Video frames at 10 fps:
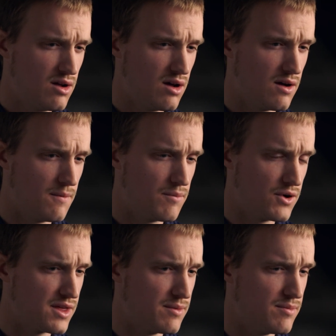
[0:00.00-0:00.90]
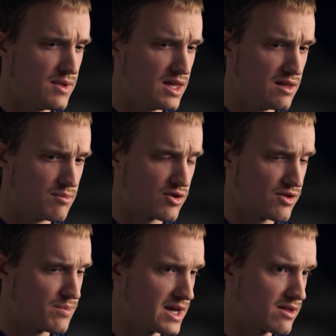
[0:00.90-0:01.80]
uh, put them in
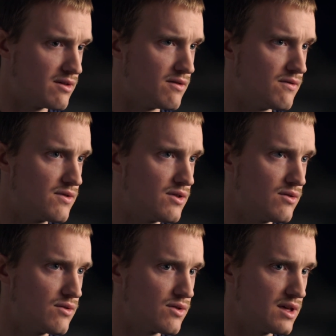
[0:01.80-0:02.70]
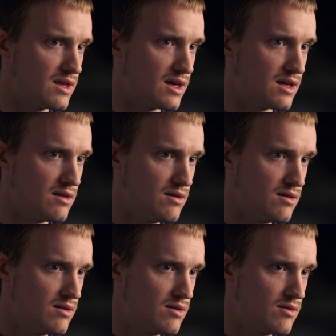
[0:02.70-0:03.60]
perspective to see that
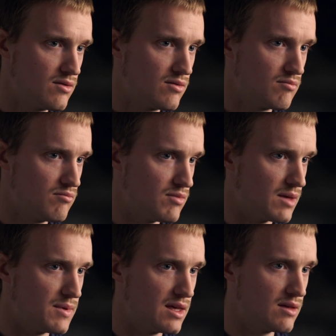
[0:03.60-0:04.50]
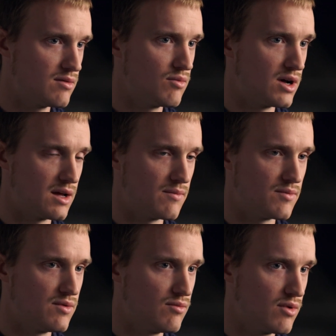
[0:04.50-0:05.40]
maybe what
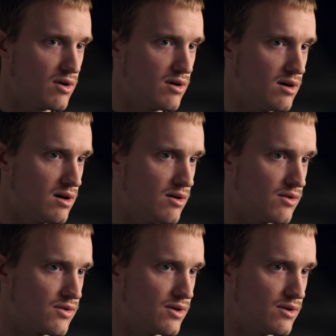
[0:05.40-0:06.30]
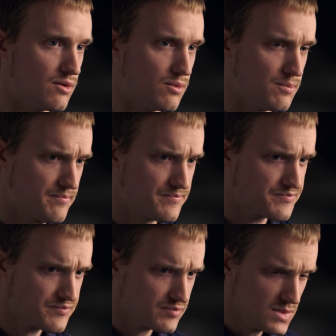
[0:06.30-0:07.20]
I'm also
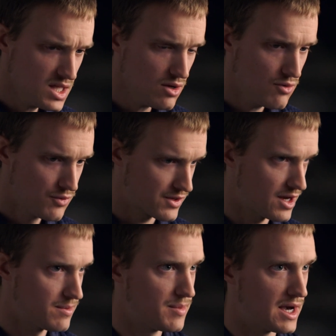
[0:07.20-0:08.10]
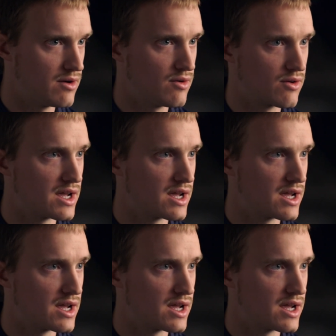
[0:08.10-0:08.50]
worked up about or